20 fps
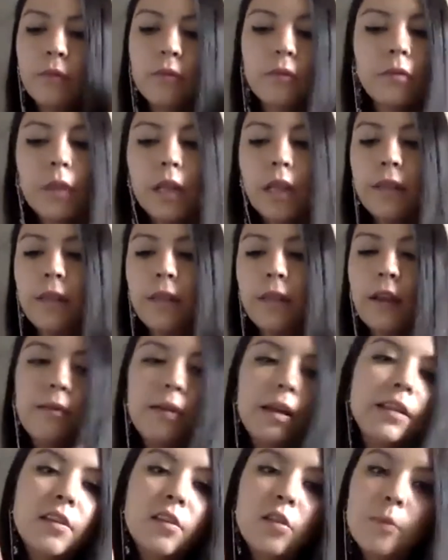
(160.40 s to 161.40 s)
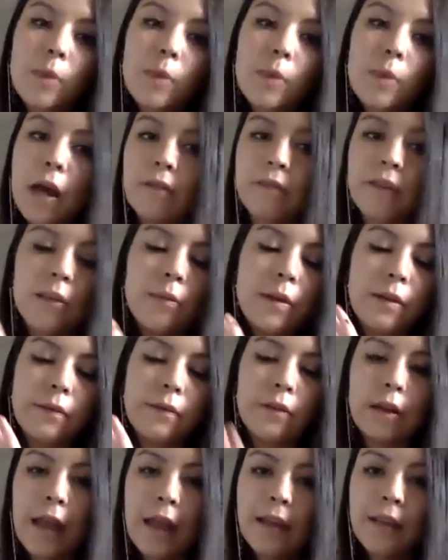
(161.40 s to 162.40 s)
the debate in top half has been about
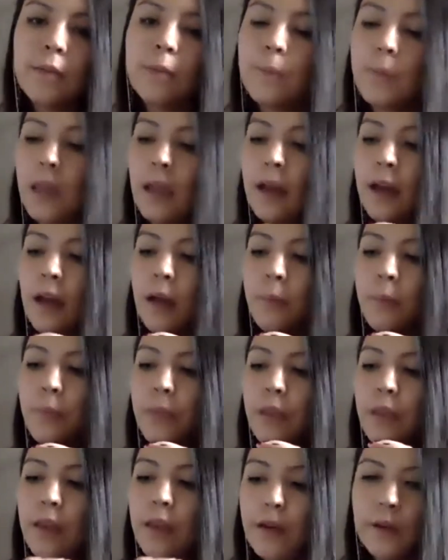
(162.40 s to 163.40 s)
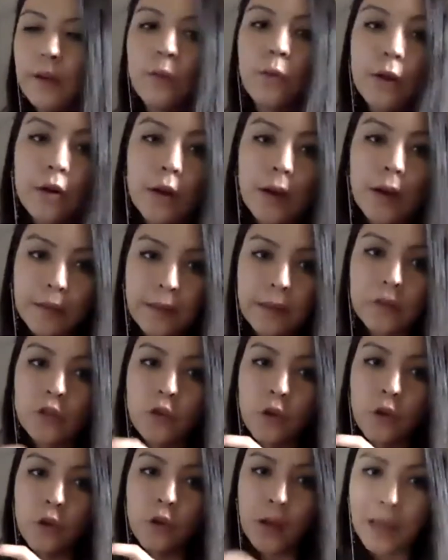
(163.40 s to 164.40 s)
X. Here's what our
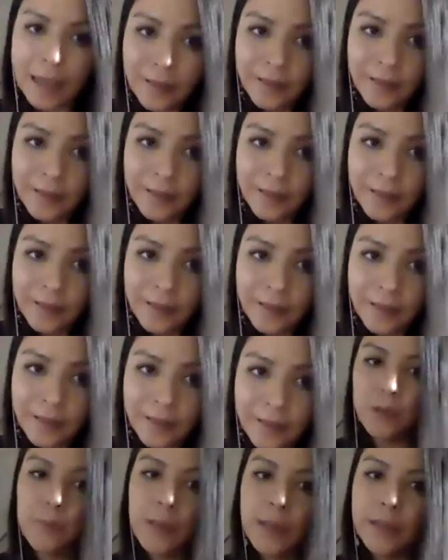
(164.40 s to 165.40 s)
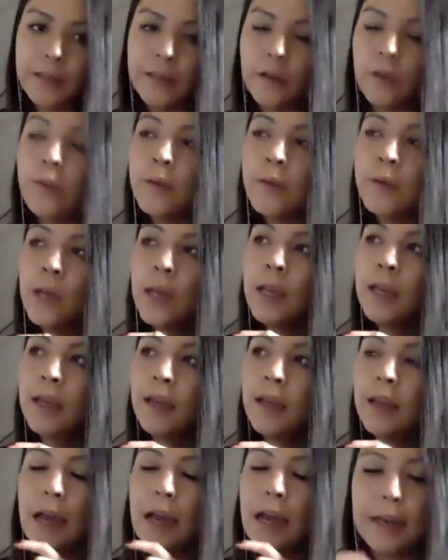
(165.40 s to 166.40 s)
extension is. So the judge immediately knows.
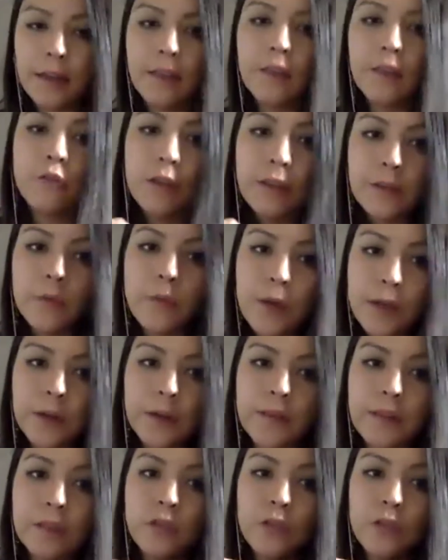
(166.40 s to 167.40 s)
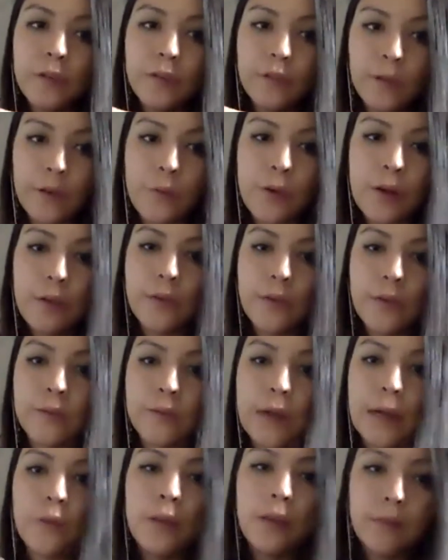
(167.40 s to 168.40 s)
And the reason why our extension is going to win us
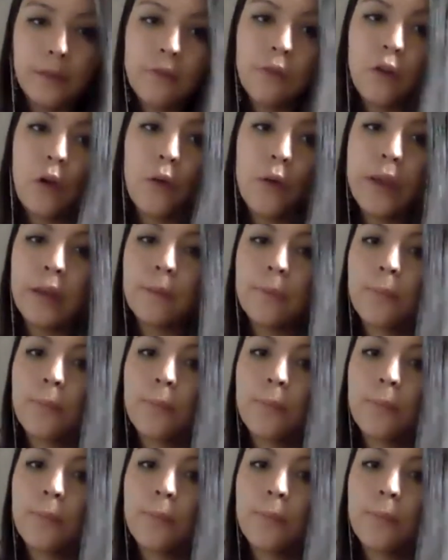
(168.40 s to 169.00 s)
around is the following.